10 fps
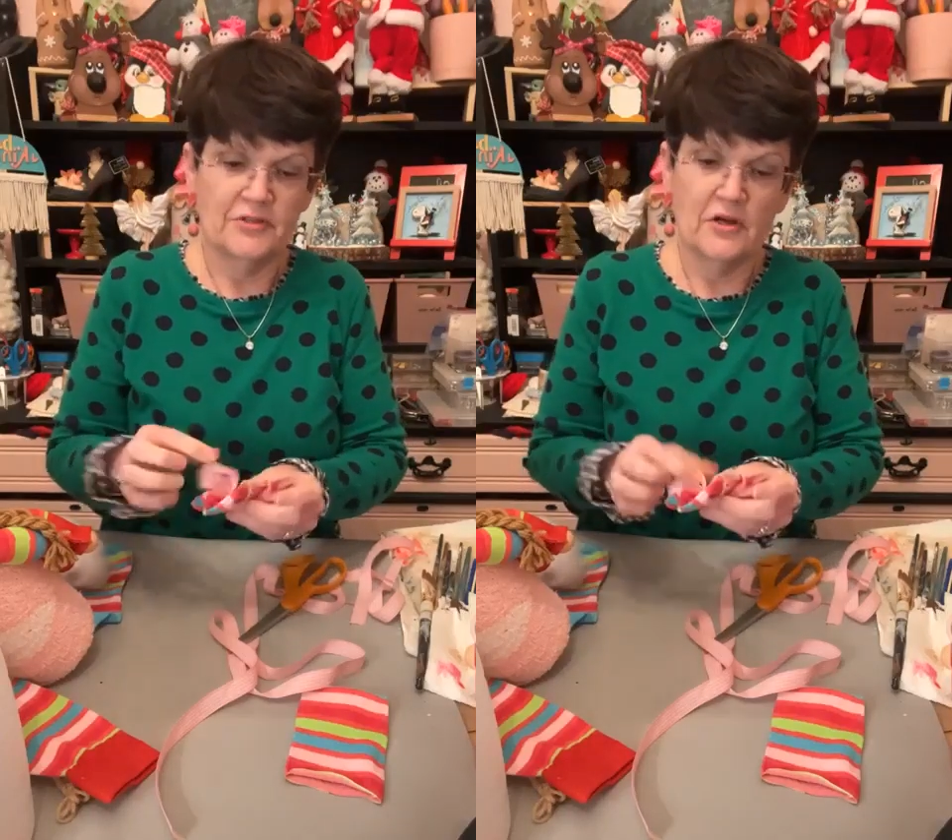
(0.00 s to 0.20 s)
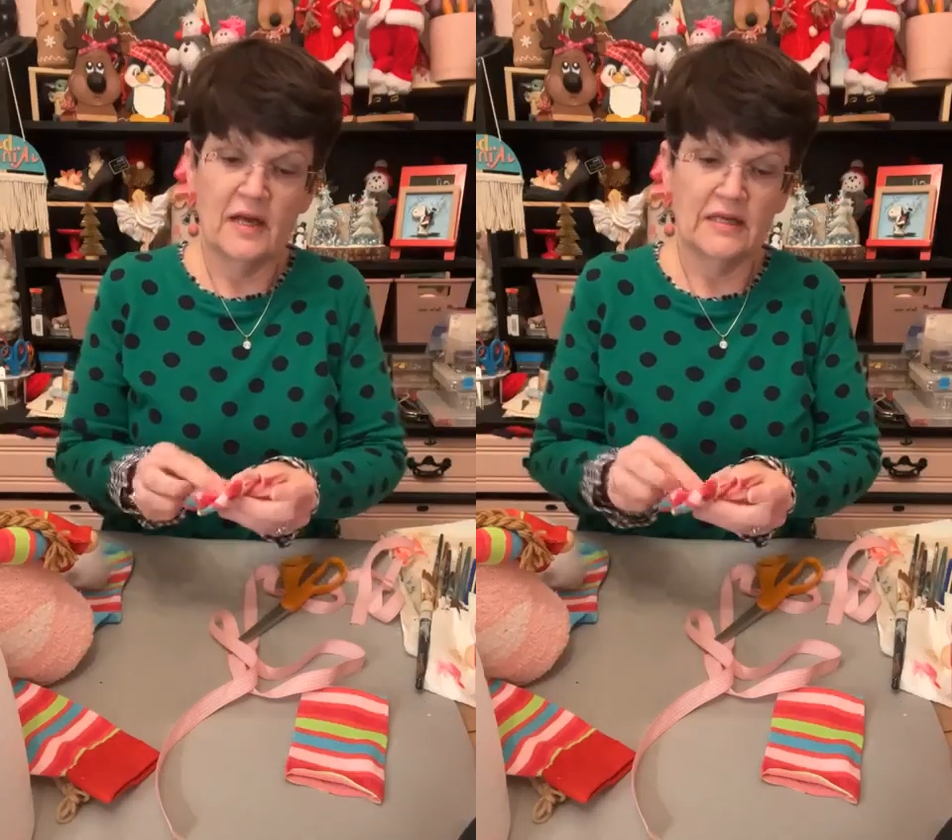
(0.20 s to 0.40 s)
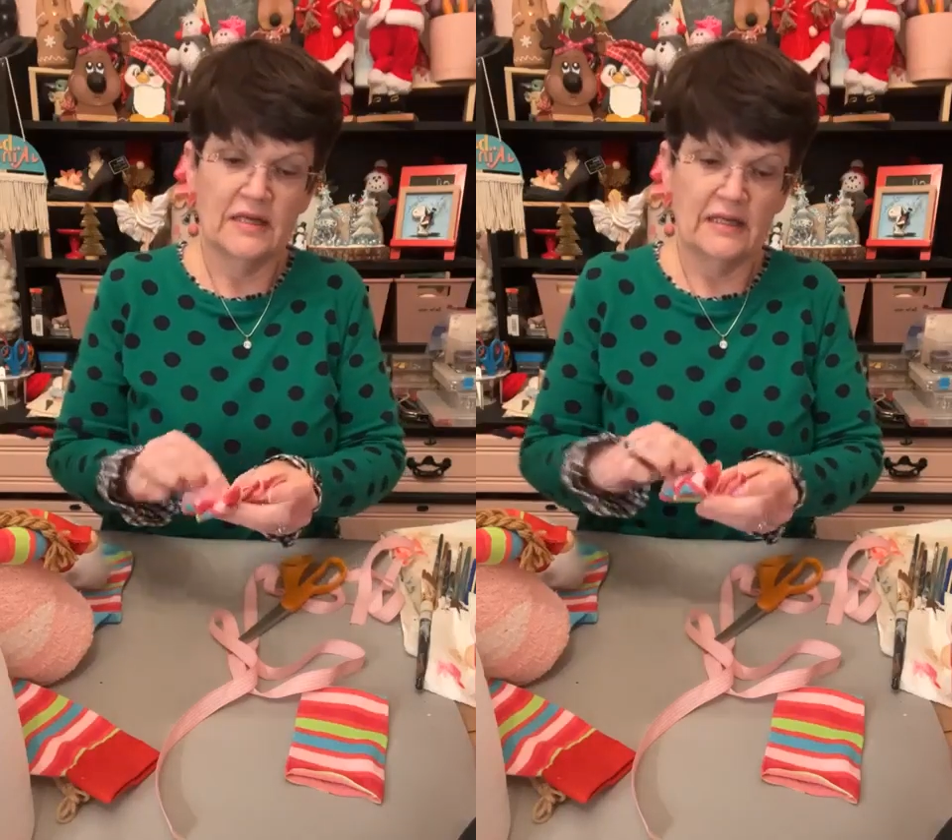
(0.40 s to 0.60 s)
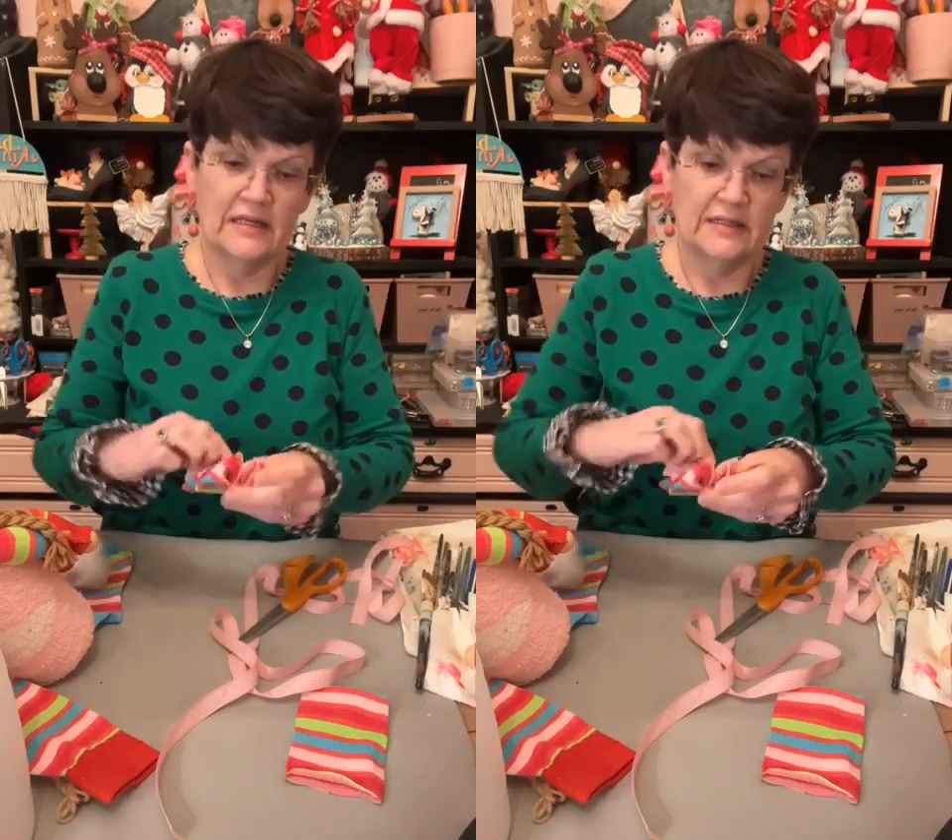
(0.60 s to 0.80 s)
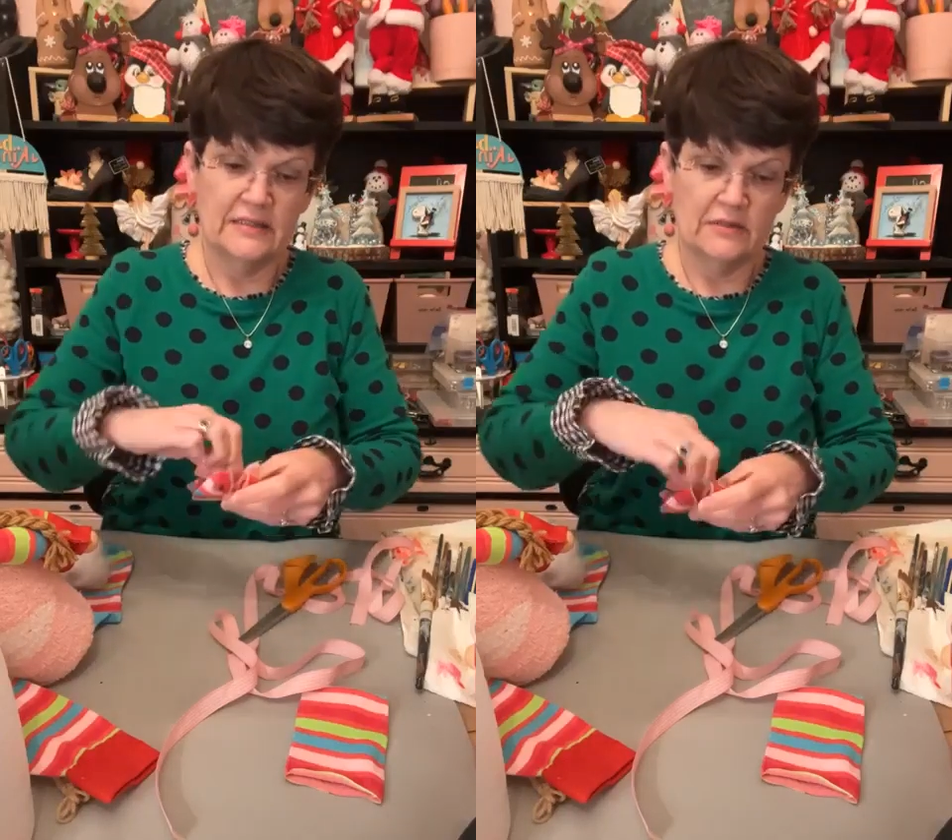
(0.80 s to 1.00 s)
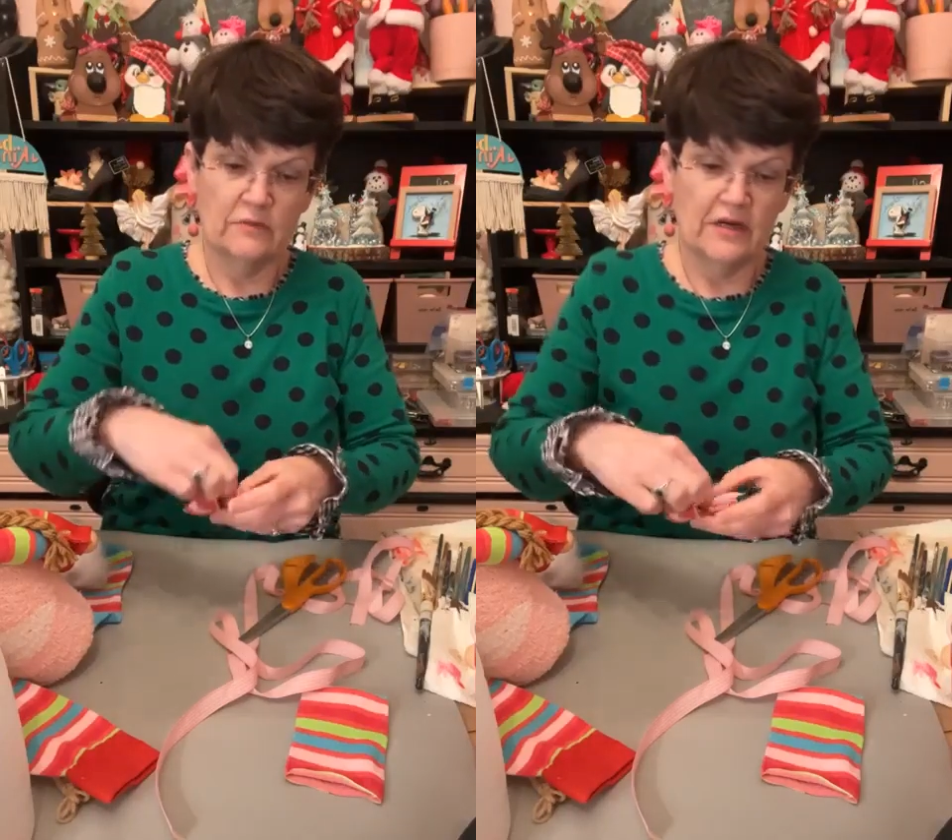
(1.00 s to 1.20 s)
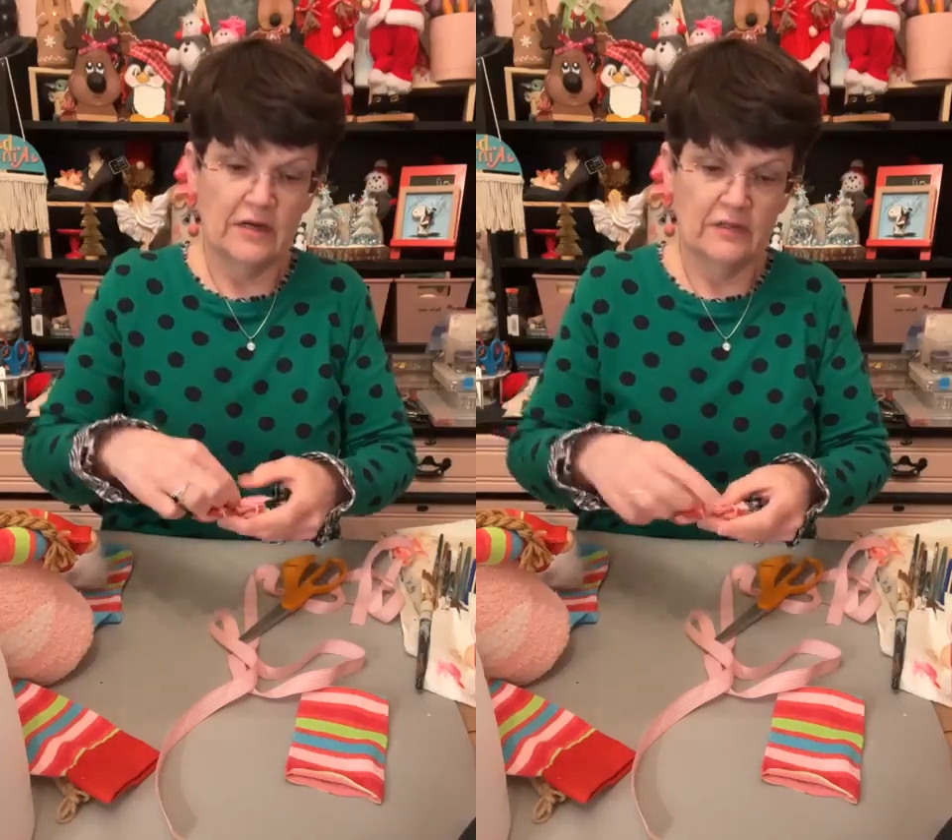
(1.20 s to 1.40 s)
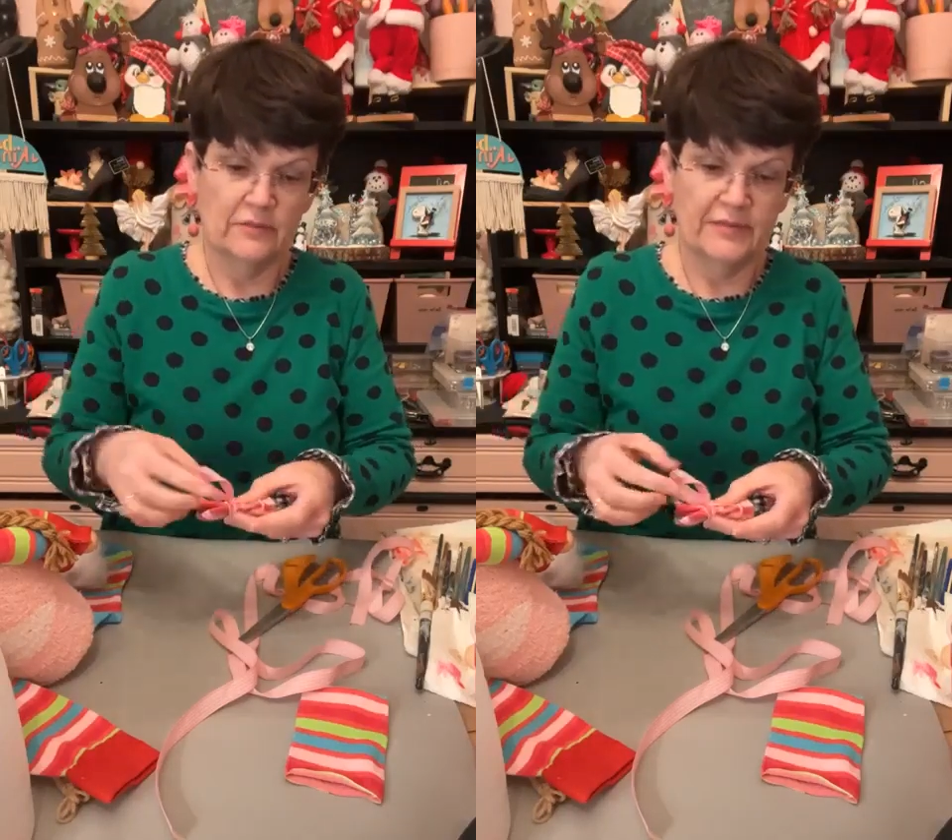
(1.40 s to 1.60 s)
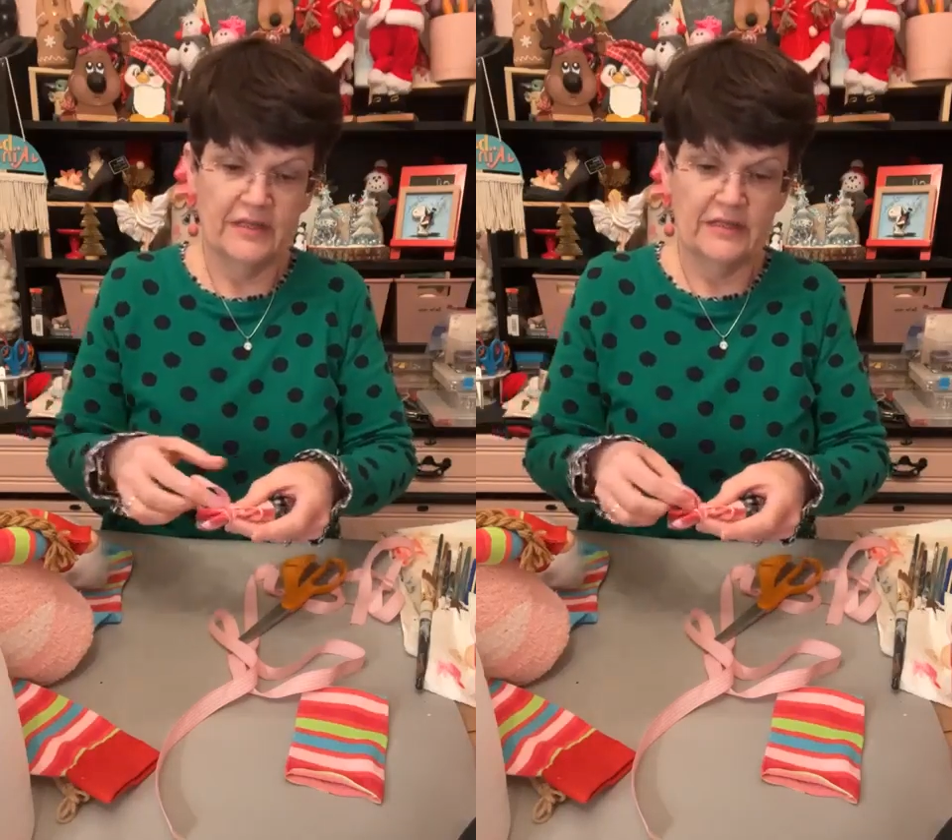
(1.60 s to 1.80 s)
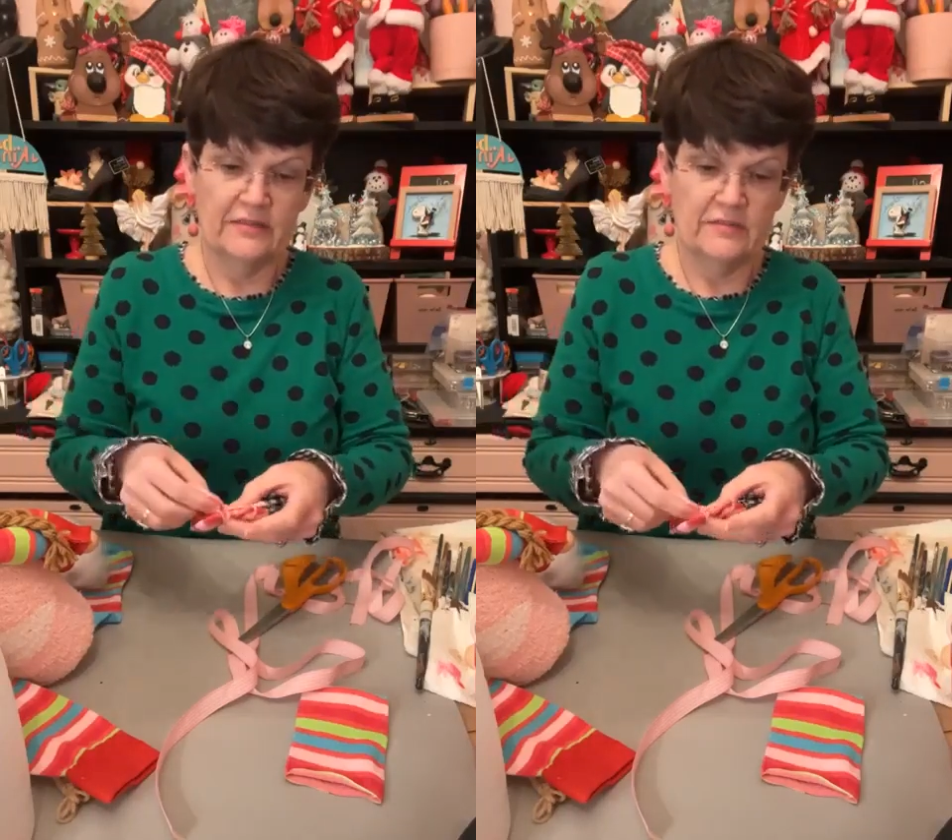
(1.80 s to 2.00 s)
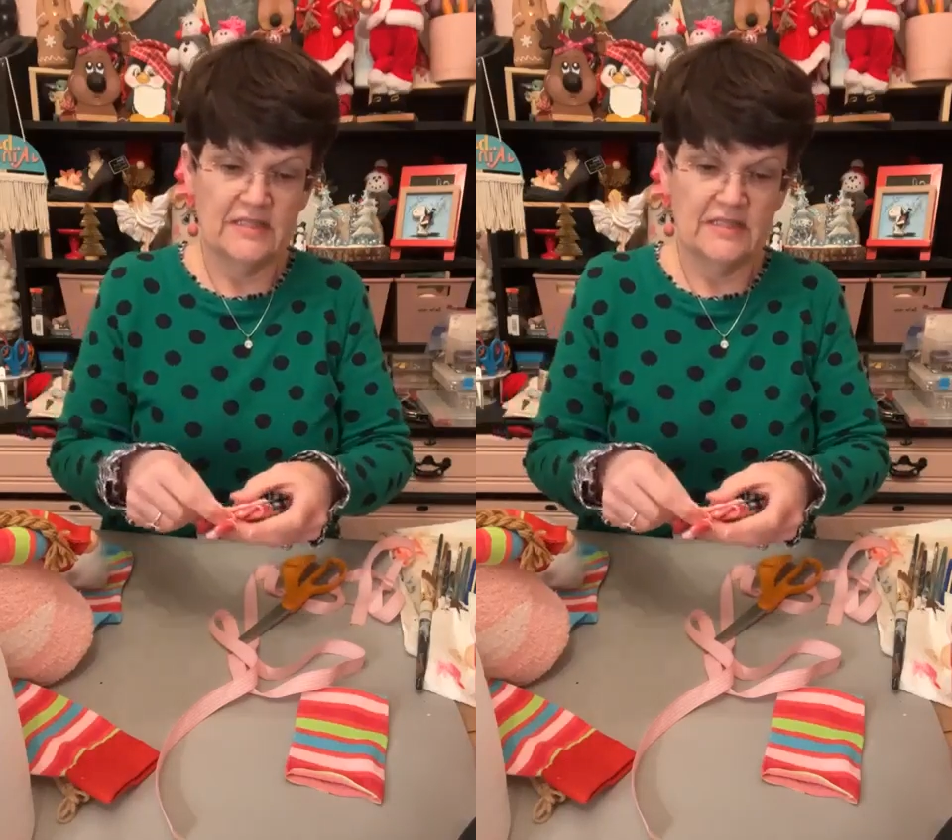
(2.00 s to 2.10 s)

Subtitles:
trying to get it to where it'll be